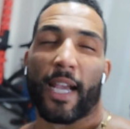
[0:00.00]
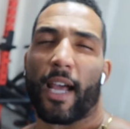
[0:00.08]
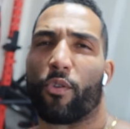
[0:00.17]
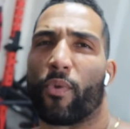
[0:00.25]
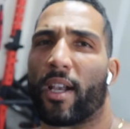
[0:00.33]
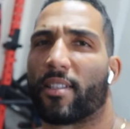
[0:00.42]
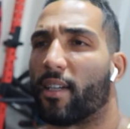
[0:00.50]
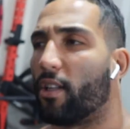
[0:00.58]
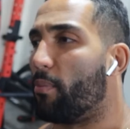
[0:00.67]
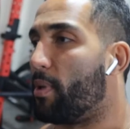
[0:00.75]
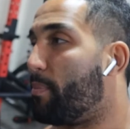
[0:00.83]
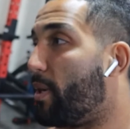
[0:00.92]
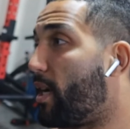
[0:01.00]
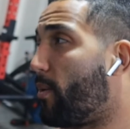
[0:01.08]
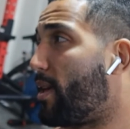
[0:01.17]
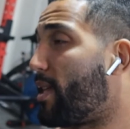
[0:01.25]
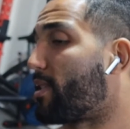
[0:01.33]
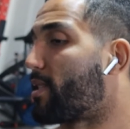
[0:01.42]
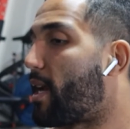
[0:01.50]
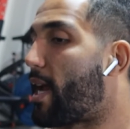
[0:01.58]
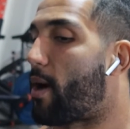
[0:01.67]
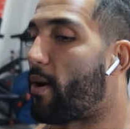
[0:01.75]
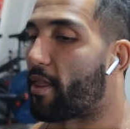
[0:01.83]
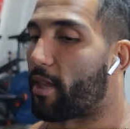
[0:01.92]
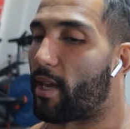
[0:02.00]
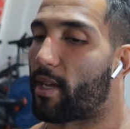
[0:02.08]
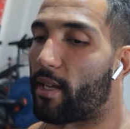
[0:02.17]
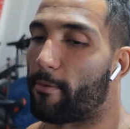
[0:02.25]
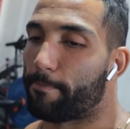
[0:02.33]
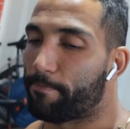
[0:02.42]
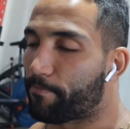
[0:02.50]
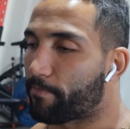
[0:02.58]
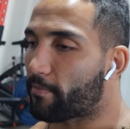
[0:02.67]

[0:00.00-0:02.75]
of ranting a little bit, but anyway, that's kind of how I think, and